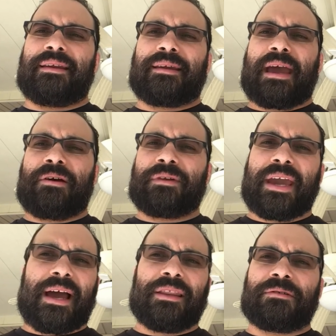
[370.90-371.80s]
count
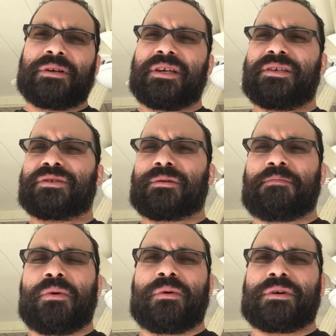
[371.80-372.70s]
calories or
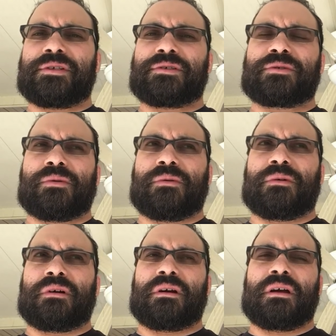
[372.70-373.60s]
points
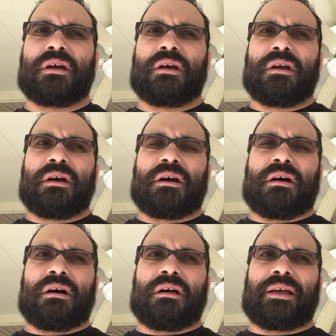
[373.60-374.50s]
or
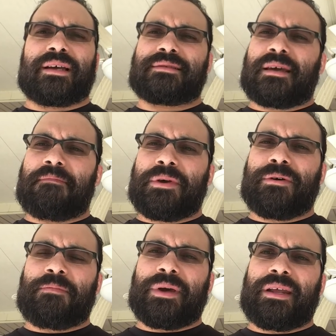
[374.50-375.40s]
like I said,
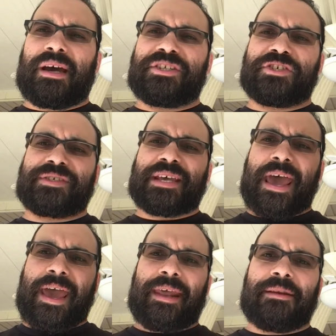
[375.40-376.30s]
meal plan. I just
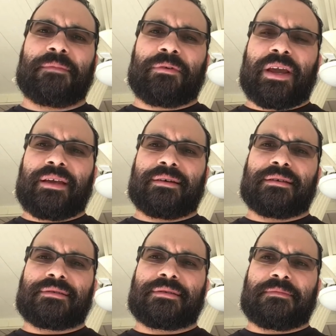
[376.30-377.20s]
added
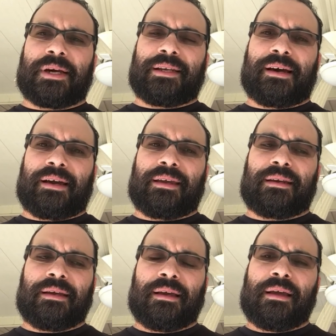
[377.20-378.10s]
moringa to my diet.
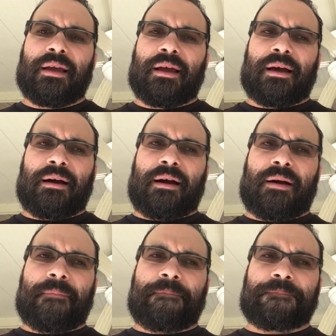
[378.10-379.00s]

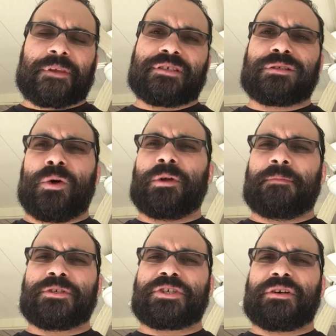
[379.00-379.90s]
And slowly
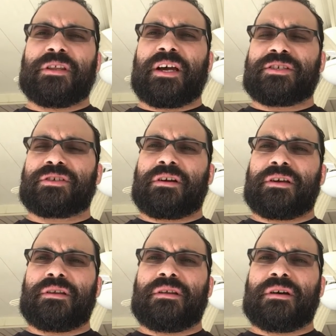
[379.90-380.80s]
but surely, I started